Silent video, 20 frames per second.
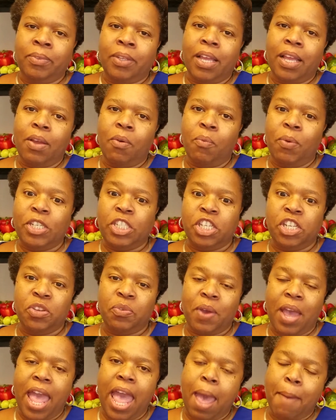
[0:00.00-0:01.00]
Wishing
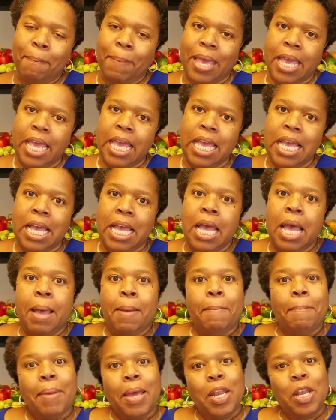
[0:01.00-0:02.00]
you a happy
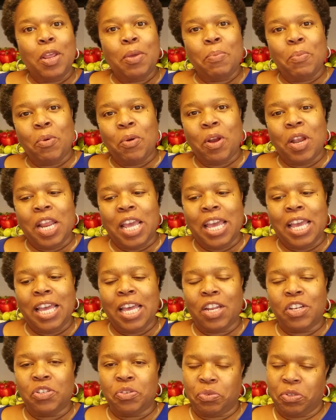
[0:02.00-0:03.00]
Monday morning,
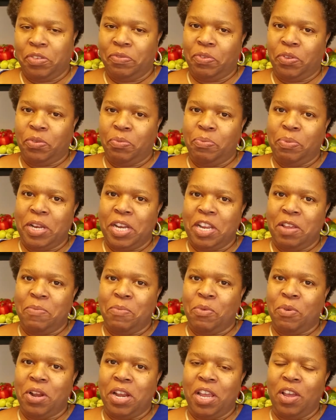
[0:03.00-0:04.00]
a joyful Monday
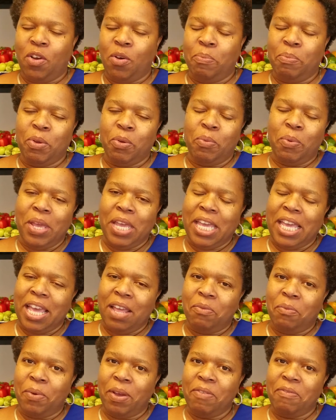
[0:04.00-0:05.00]
morning. Hope your
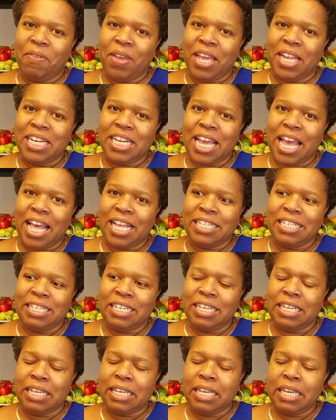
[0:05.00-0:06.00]
weekend went
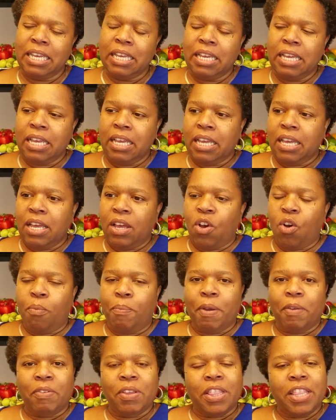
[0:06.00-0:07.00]
fantastic.
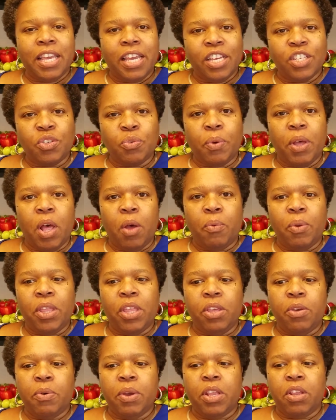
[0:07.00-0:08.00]
Hope everything is well
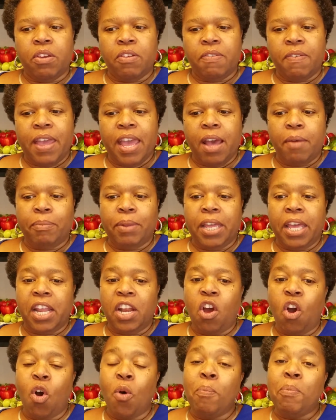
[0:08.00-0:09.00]
with you and your family,
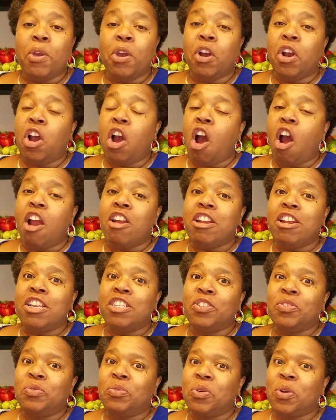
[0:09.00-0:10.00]
and hope your garden
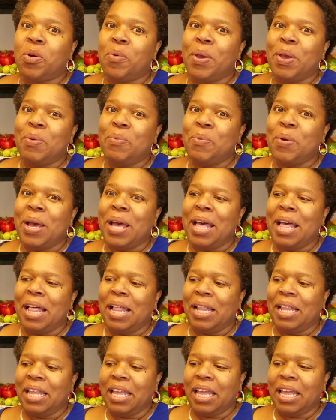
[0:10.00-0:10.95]
is growing well.